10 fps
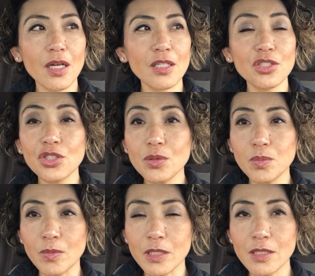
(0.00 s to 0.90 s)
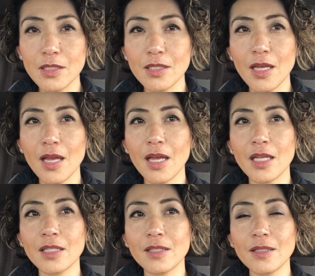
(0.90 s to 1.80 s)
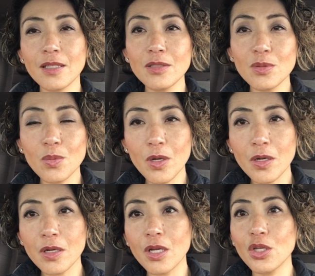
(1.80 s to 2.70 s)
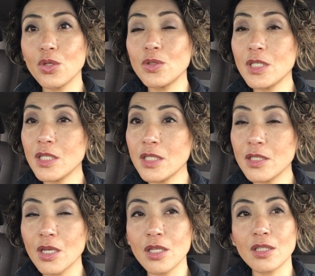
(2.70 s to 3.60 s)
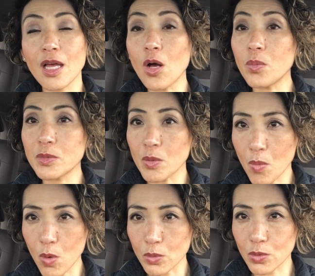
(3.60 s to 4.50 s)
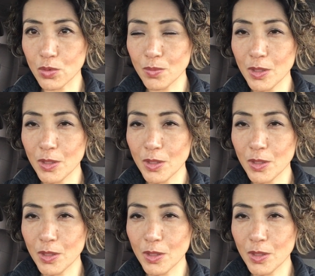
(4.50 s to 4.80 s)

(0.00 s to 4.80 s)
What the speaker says: achievements and the things where you need the help the most,